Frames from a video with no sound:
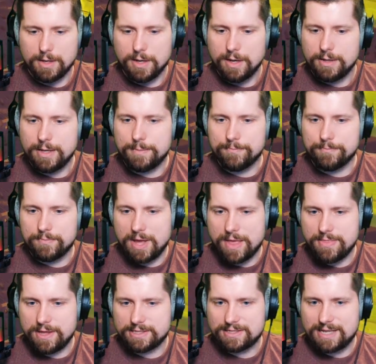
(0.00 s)
Yep,
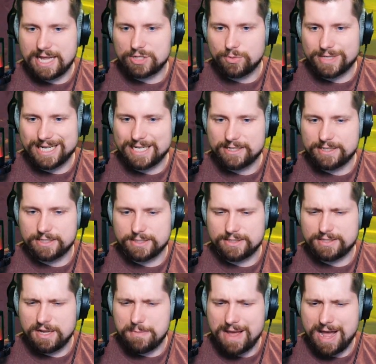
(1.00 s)
and this last one is
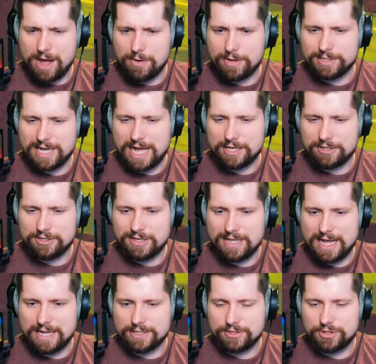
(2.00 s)
somehow attached to
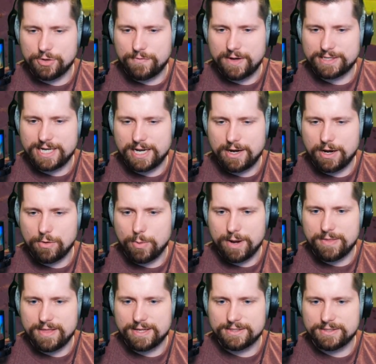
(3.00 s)
that. So if I take away
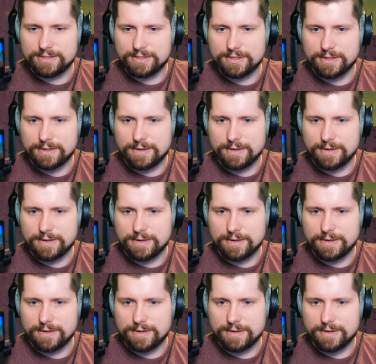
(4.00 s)
this,